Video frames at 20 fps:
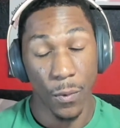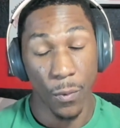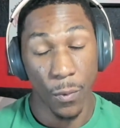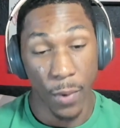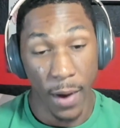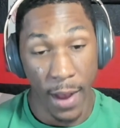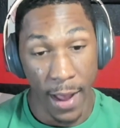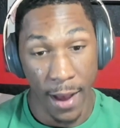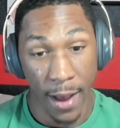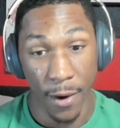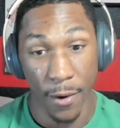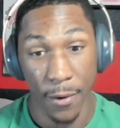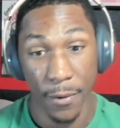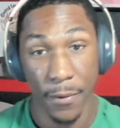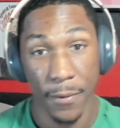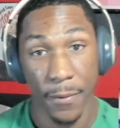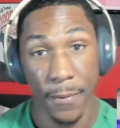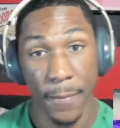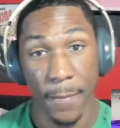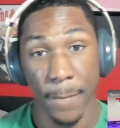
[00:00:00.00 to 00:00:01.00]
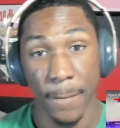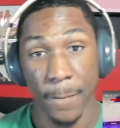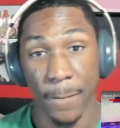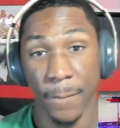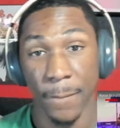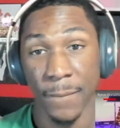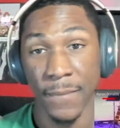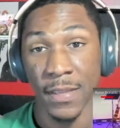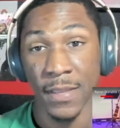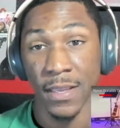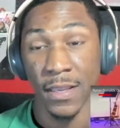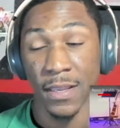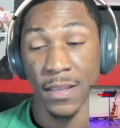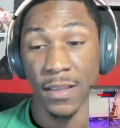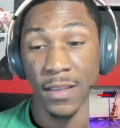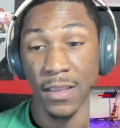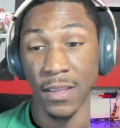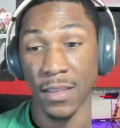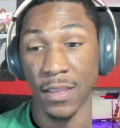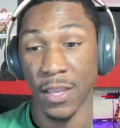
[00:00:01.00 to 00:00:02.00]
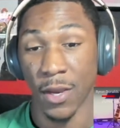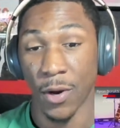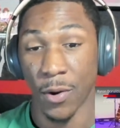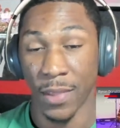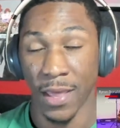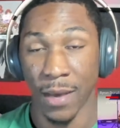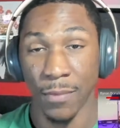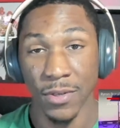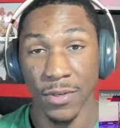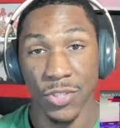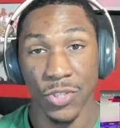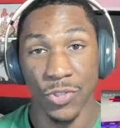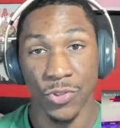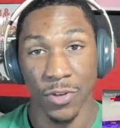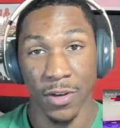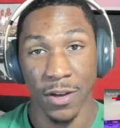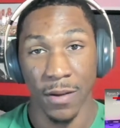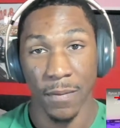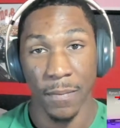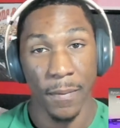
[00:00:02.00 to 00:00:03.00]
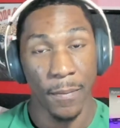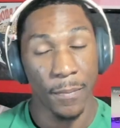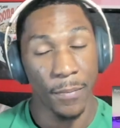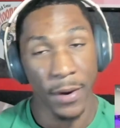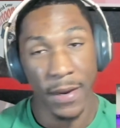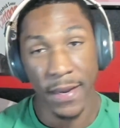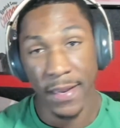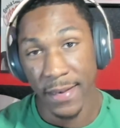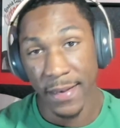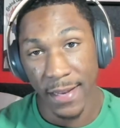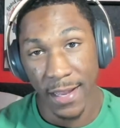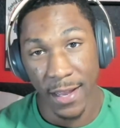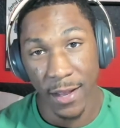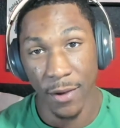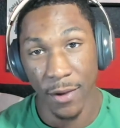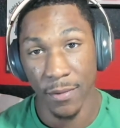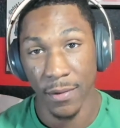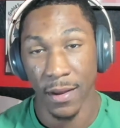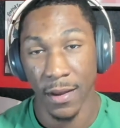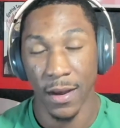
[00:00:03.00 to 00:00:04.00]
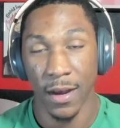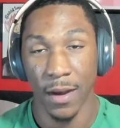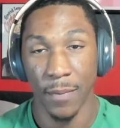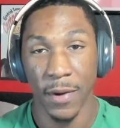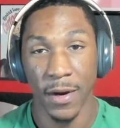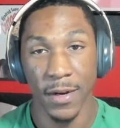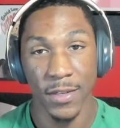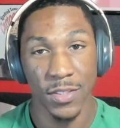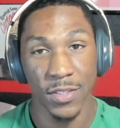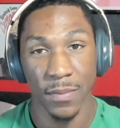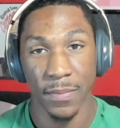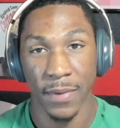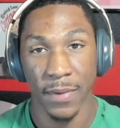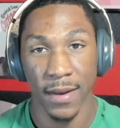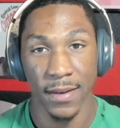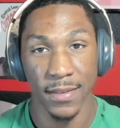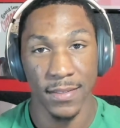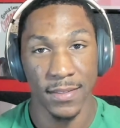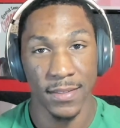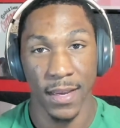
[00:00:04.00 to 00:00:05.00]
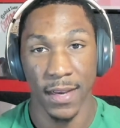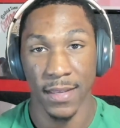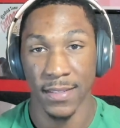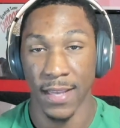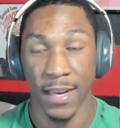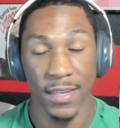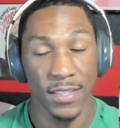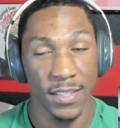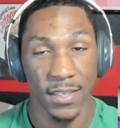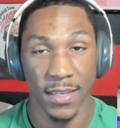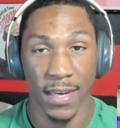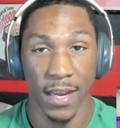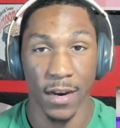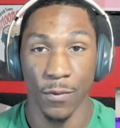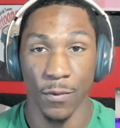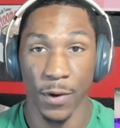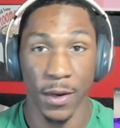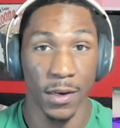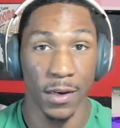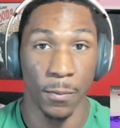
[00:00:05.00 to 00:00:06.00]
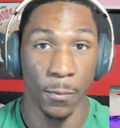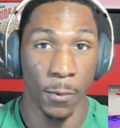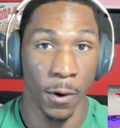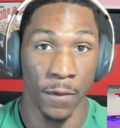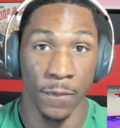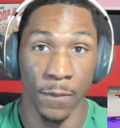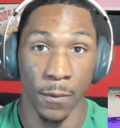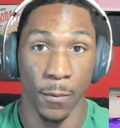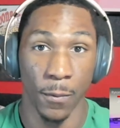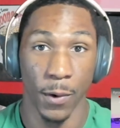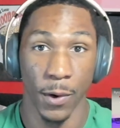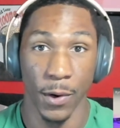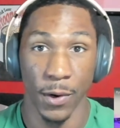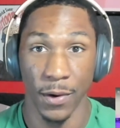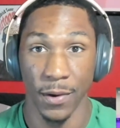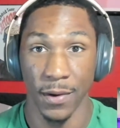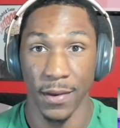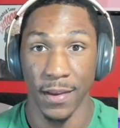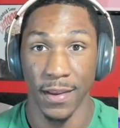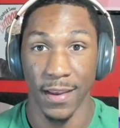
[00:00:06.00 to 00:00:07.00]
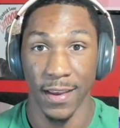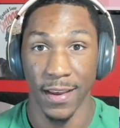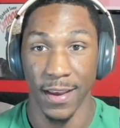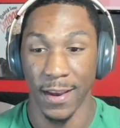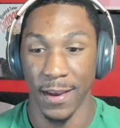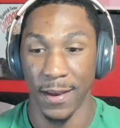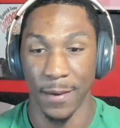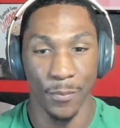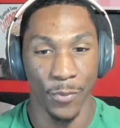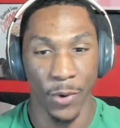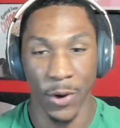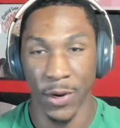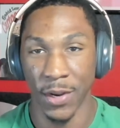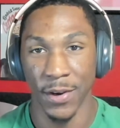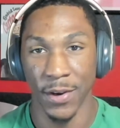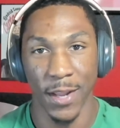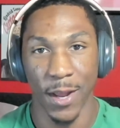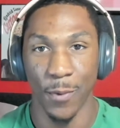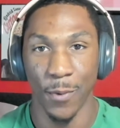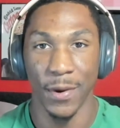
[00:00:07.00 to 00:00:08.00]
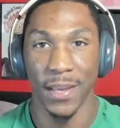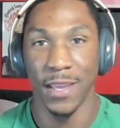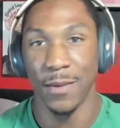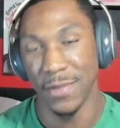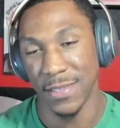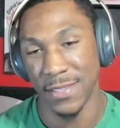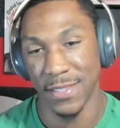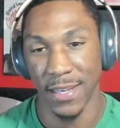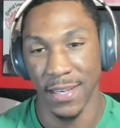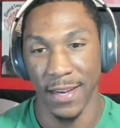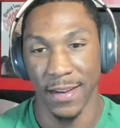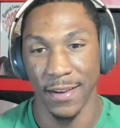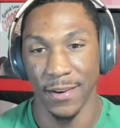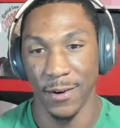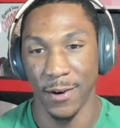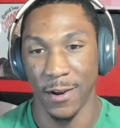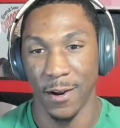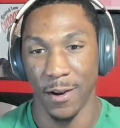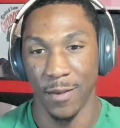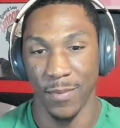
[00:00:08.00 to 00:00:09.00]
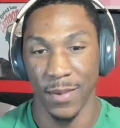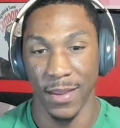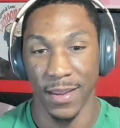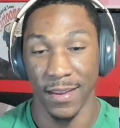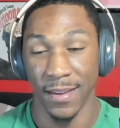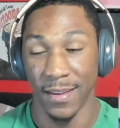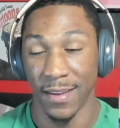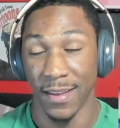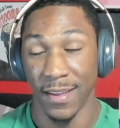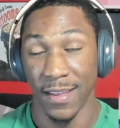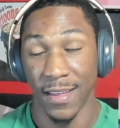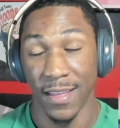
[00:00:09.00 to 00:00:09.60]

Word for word: Wow. Yo, that was Trump breaking down Hunter Biden's text, actually kind of reading him word for word and breaking down what he was saying. You know what I mean?